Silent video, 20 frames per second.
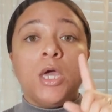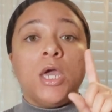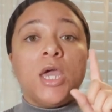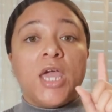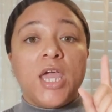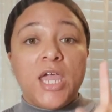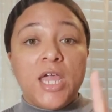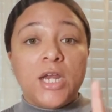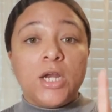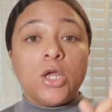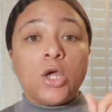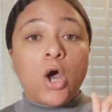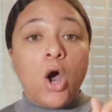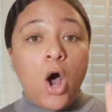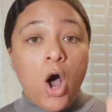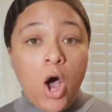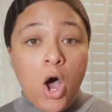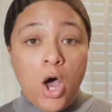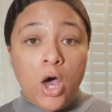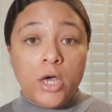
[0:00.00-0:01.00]
it
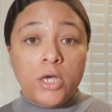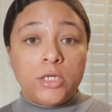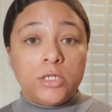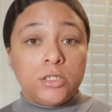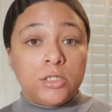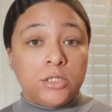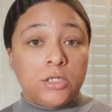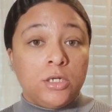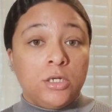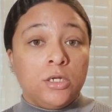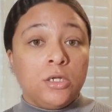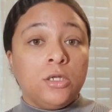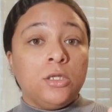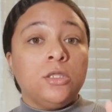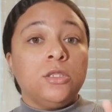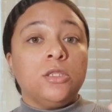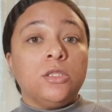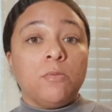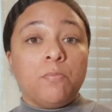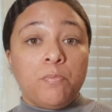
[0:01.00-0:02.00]
caused
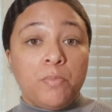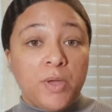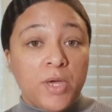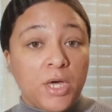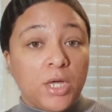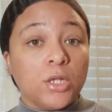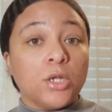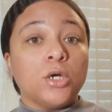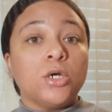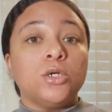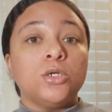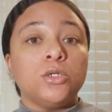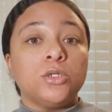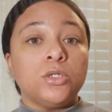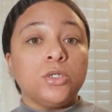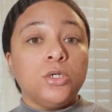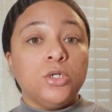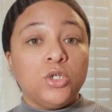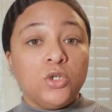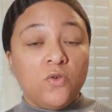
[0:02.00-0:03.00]
the pillars
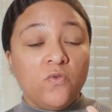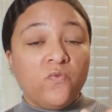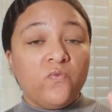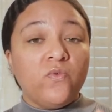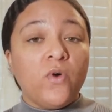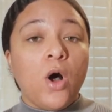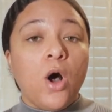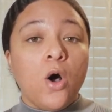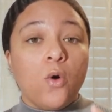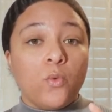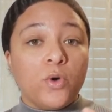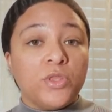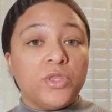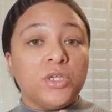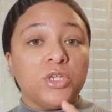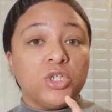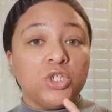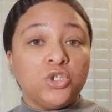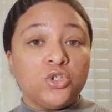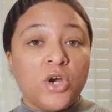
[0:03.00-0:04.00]
to fall with
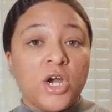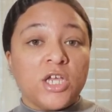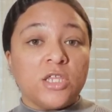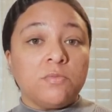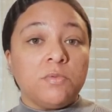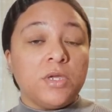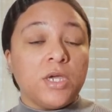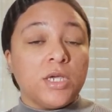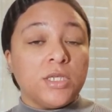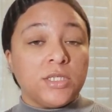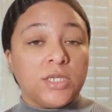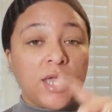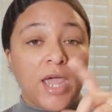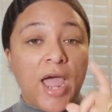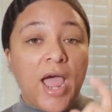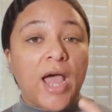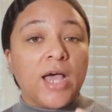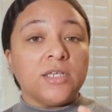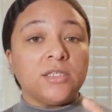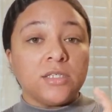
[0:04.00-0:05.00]
his strength because he
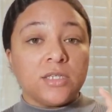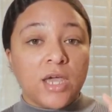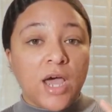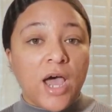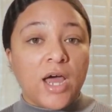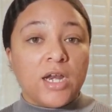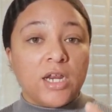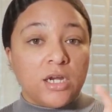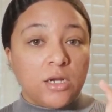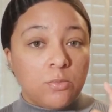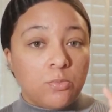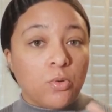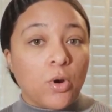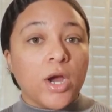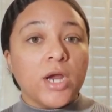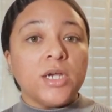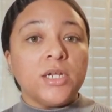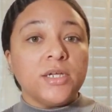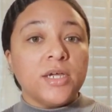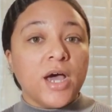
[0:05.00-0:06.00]
asked god and he
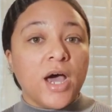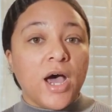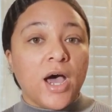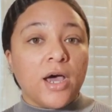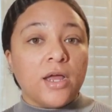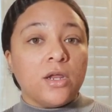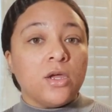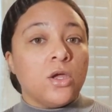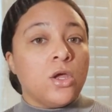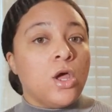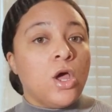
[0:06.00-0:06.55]
prayed to god